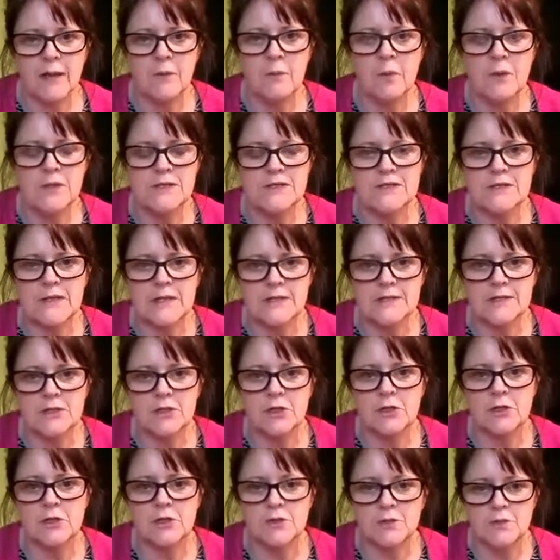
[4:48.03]
Once that's
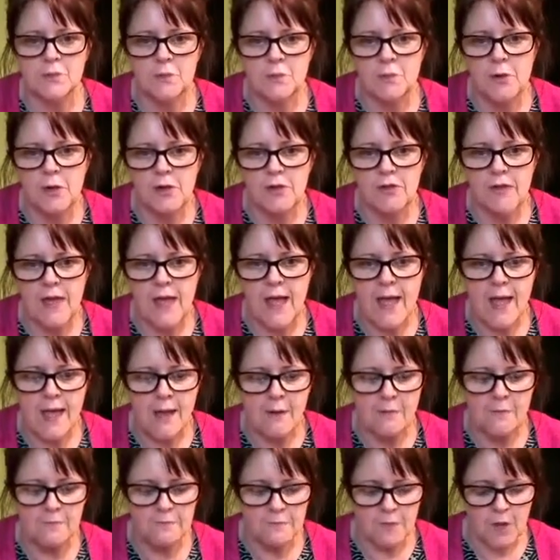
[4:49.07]
cooked, pull that
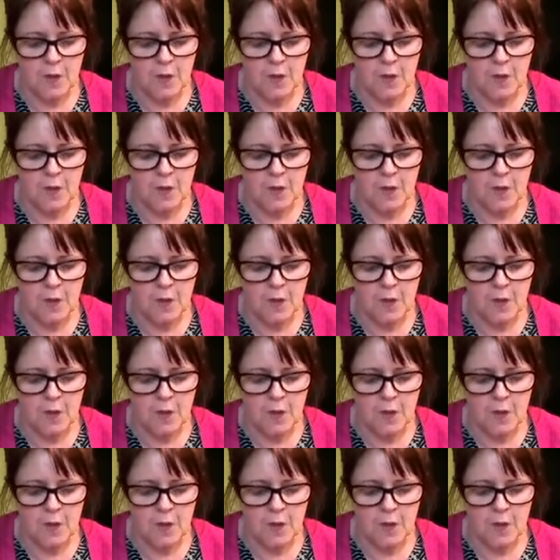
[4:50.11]
out,